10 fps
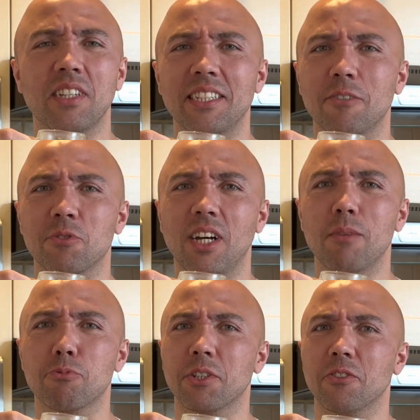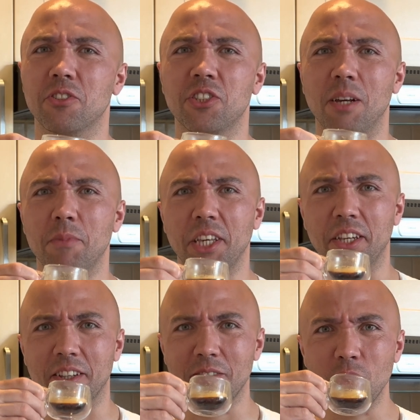there is apricot jam
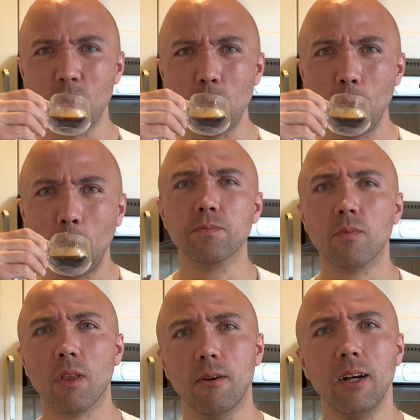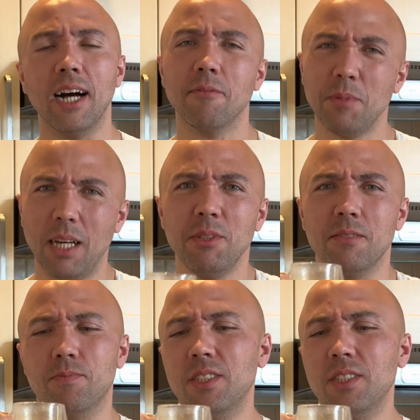here. I mean,